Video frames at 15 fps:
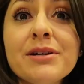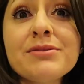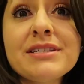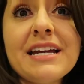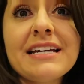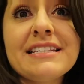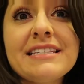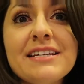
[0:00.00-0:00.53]
it was
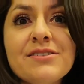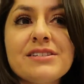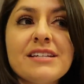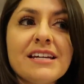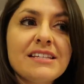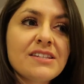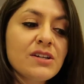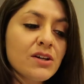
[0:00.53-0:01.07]
nice. It was
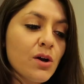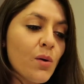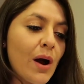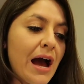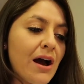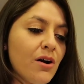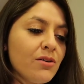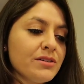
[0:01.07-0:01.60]
nice to go
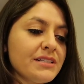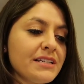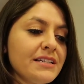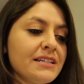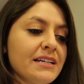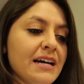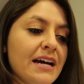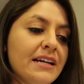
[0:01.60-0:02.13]
out
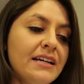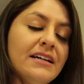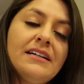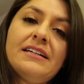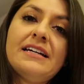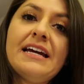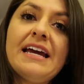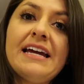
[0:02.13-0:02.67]
and kind
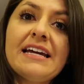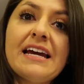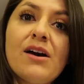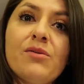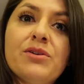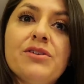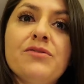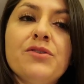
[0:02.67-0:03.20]
of hang
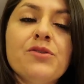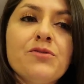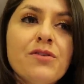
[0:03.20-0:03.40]
out with a few